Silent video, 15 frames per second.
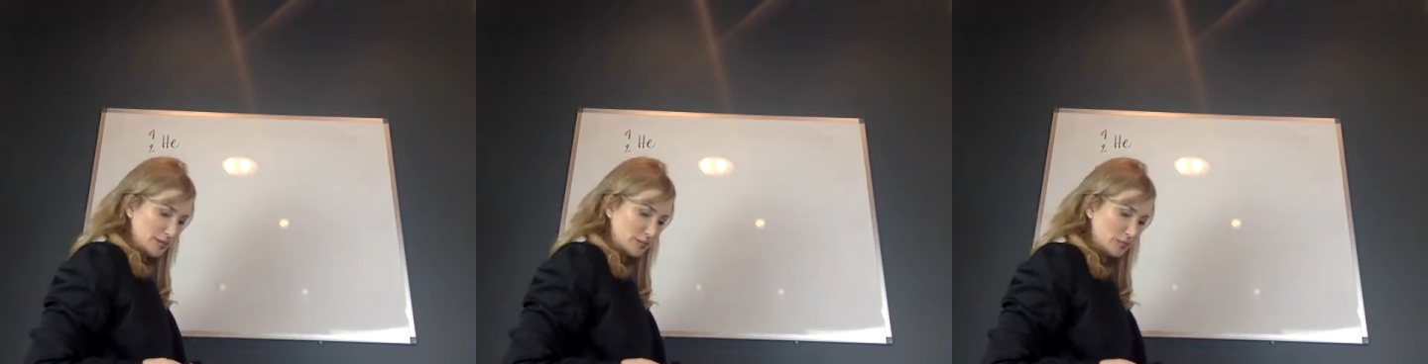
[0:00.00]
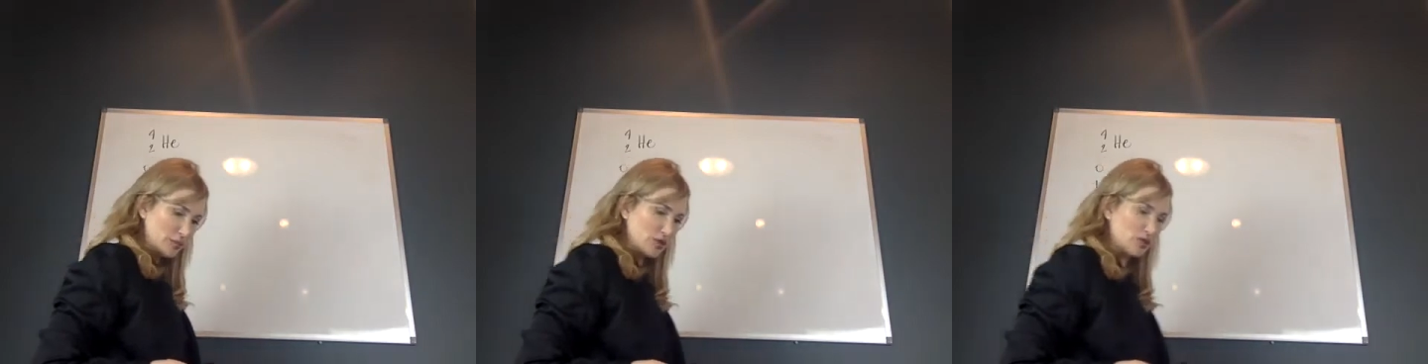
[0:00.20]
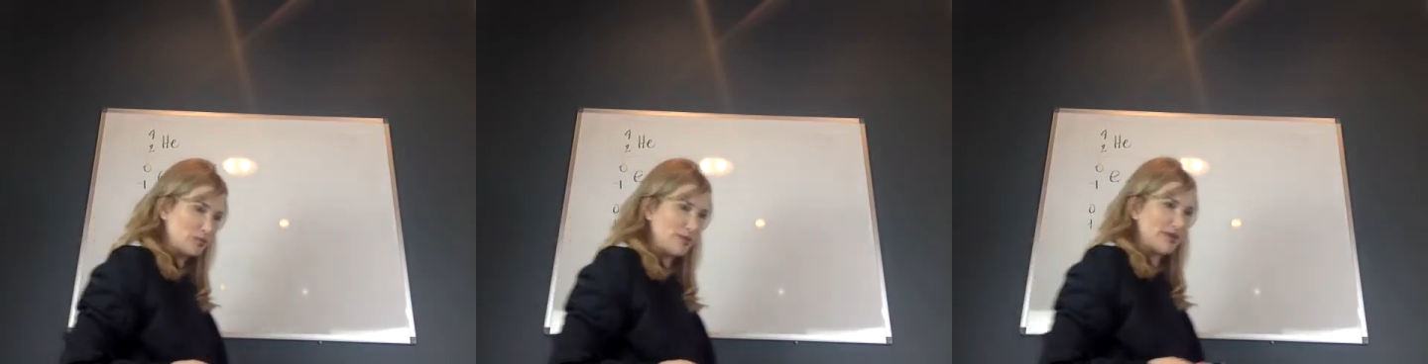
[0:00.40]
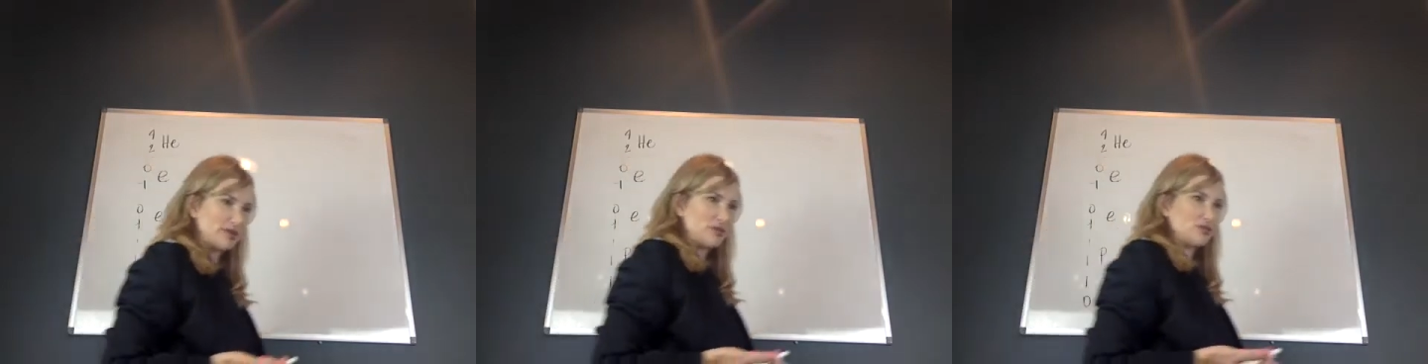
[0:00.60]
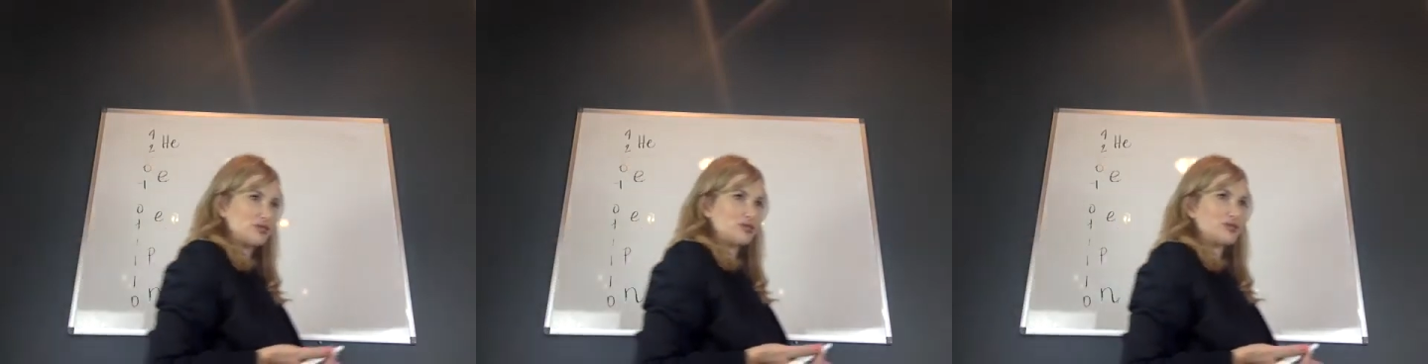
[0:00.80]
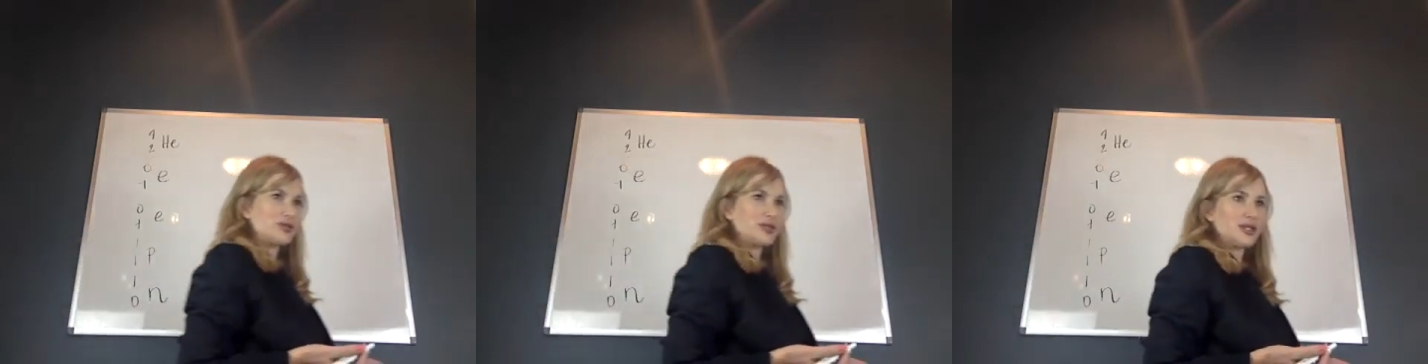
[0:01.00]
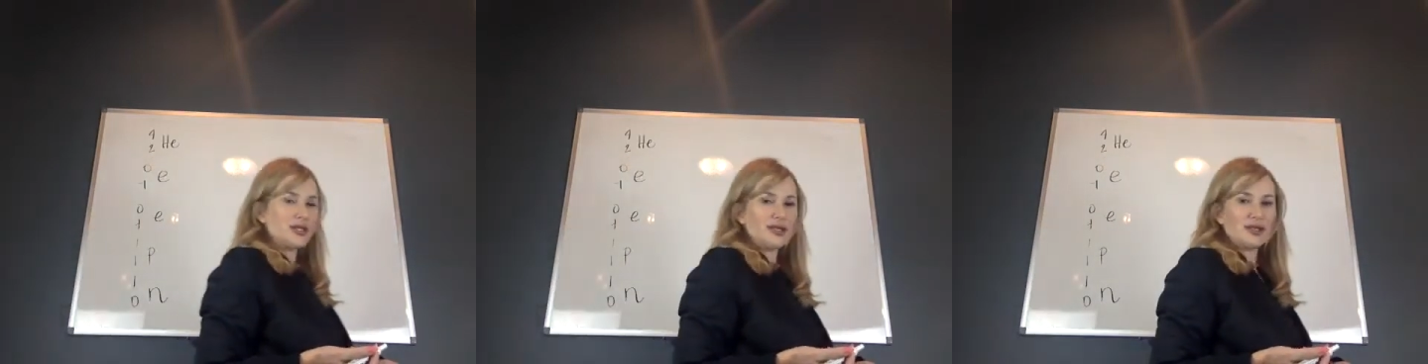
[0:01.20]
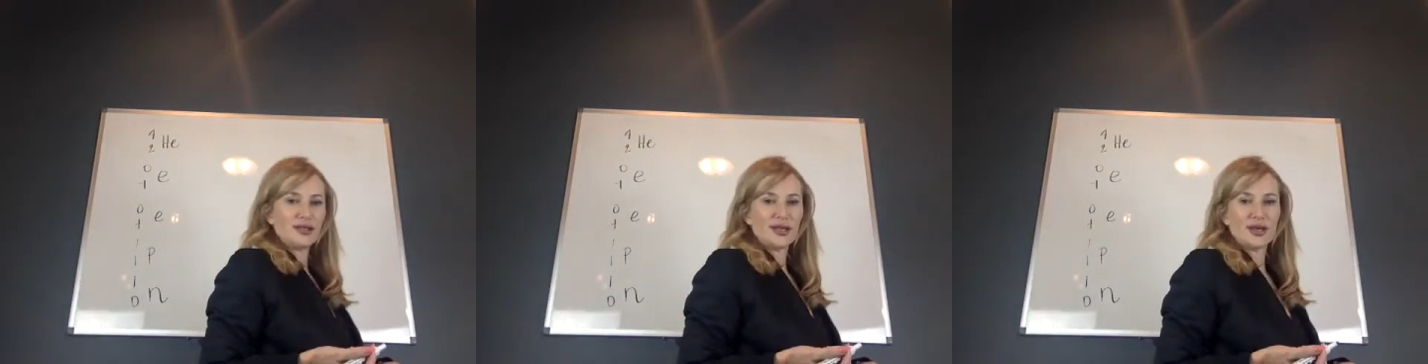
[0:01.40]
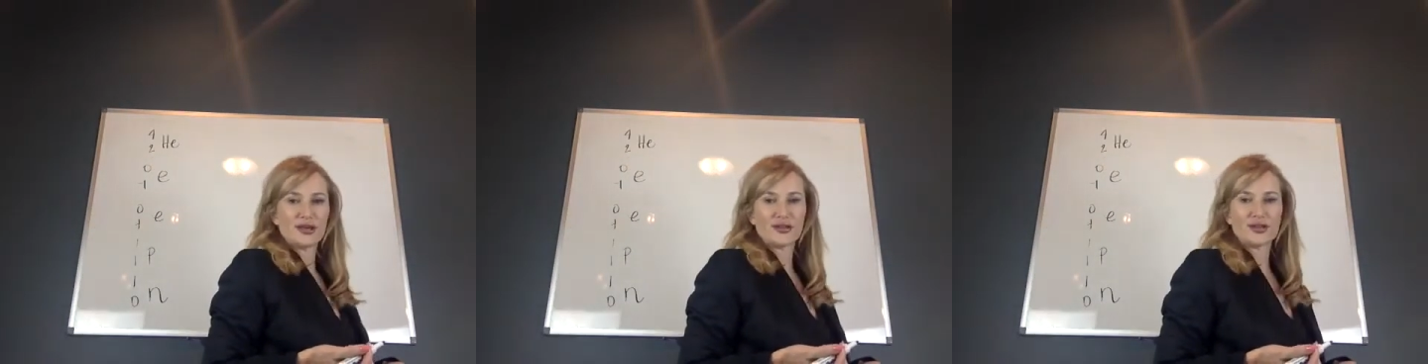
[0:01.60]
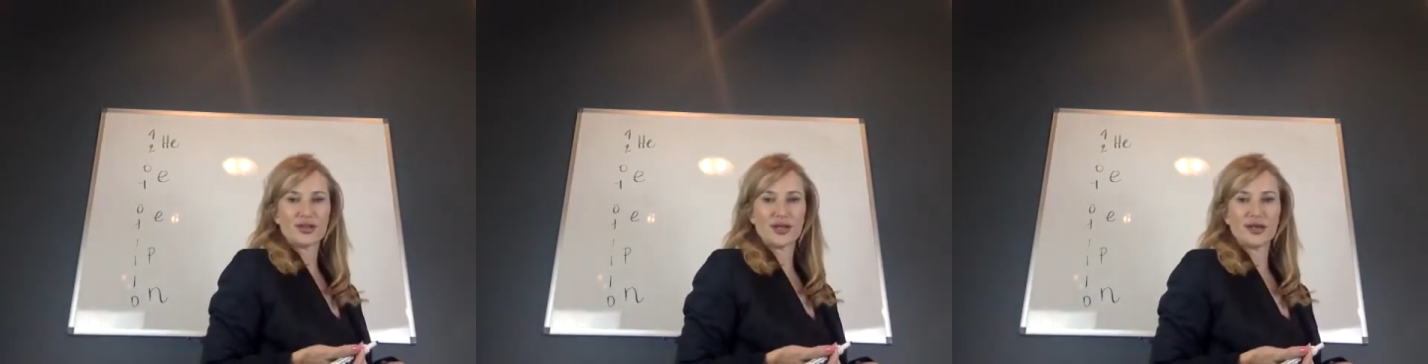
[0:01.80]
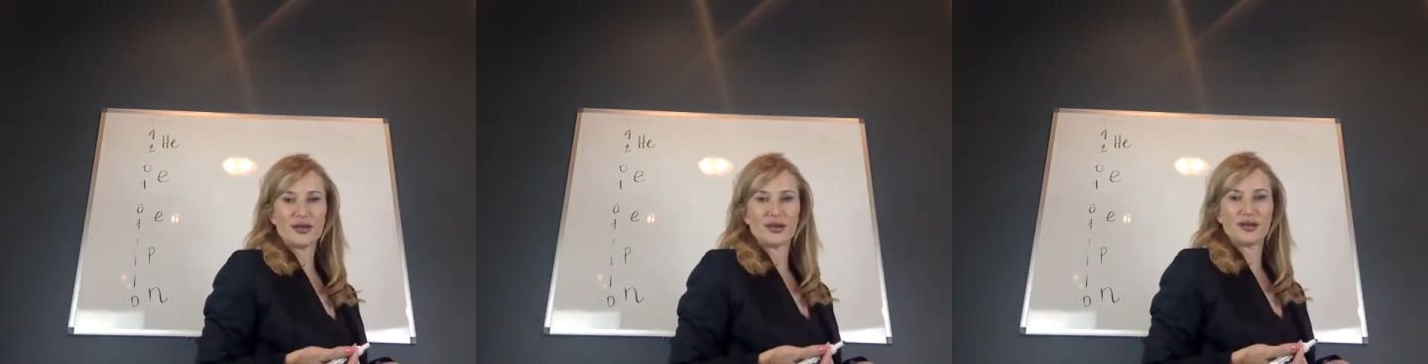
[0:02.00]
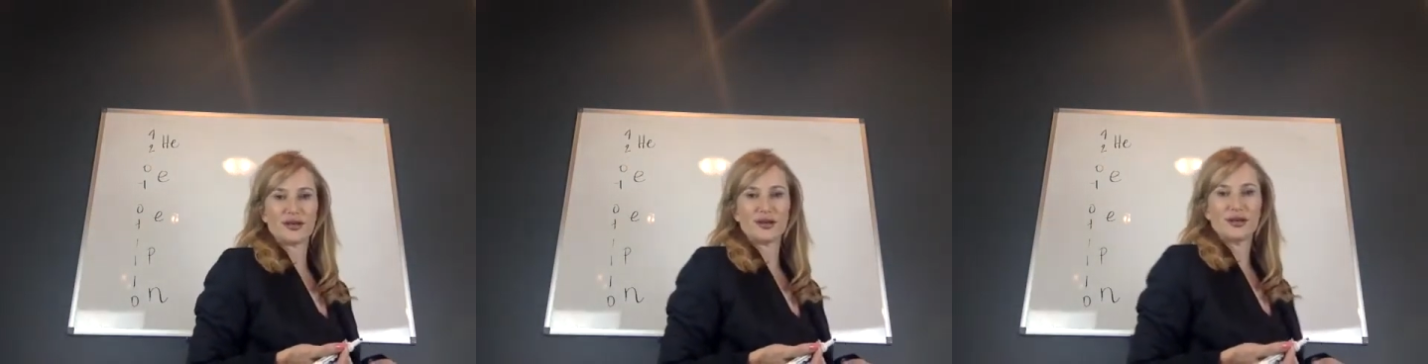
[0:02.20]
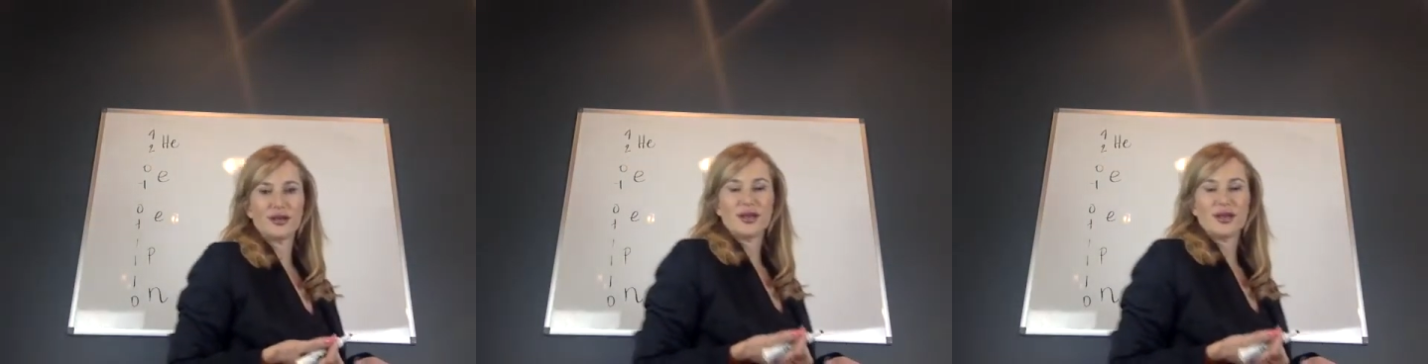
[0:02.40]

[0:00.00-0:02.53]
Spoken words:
which you may use in healthcare,